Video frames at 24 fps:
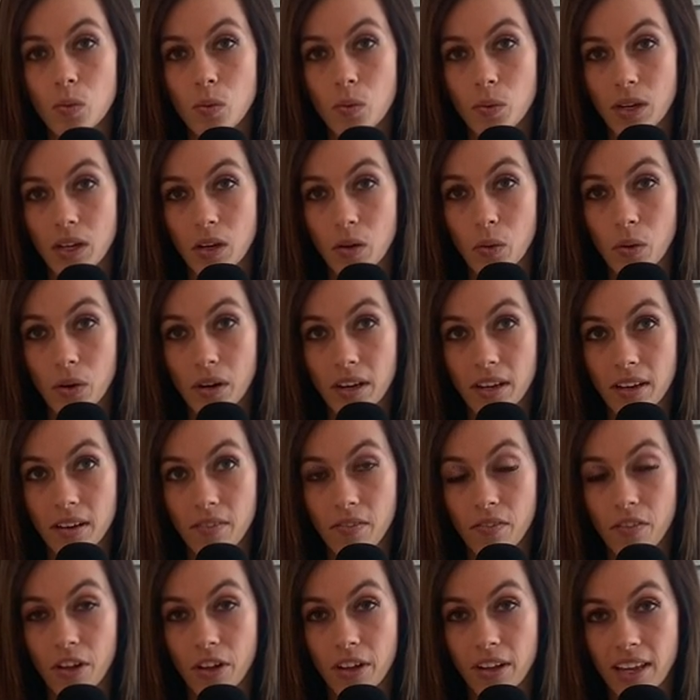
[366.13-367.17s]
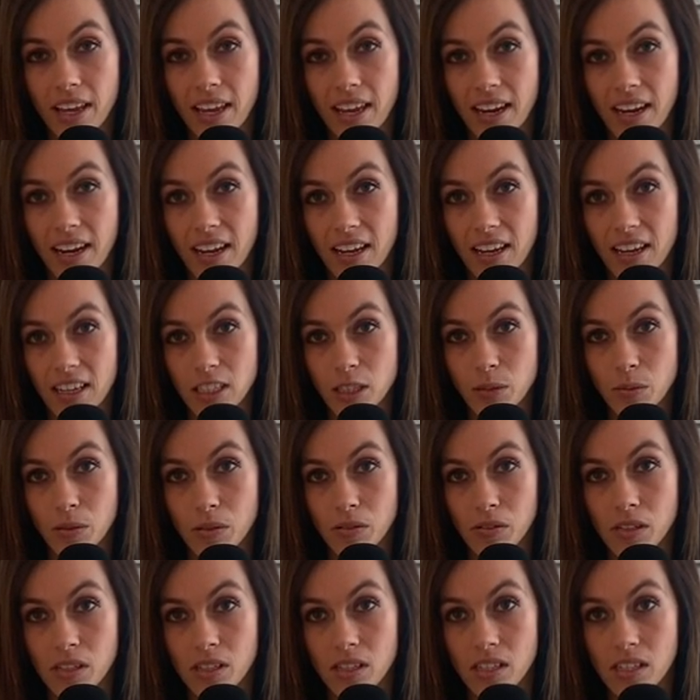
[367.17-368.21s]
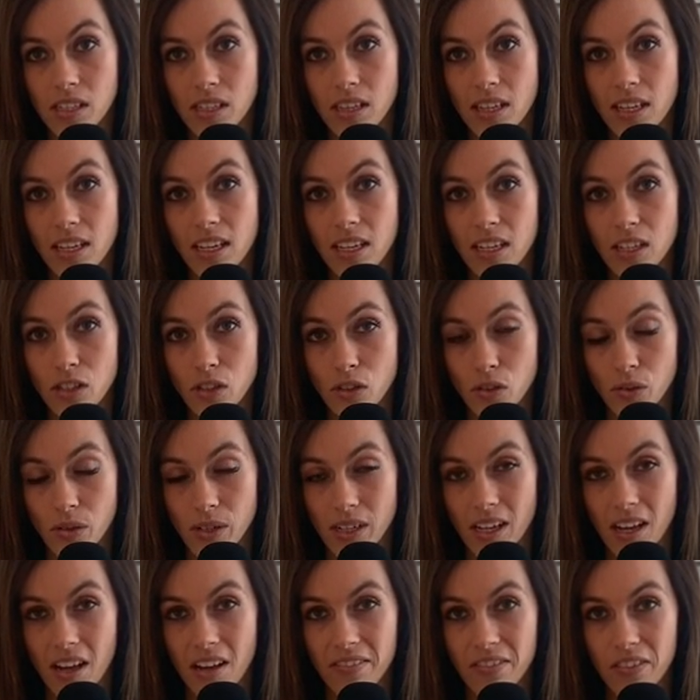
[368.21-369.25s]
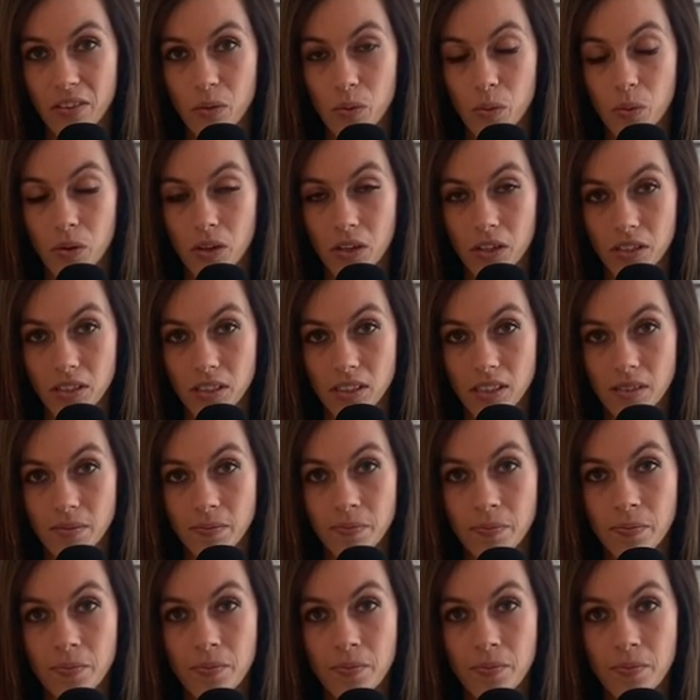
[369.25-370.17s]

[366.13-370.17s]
recorded volcanic explosions in the history of the world.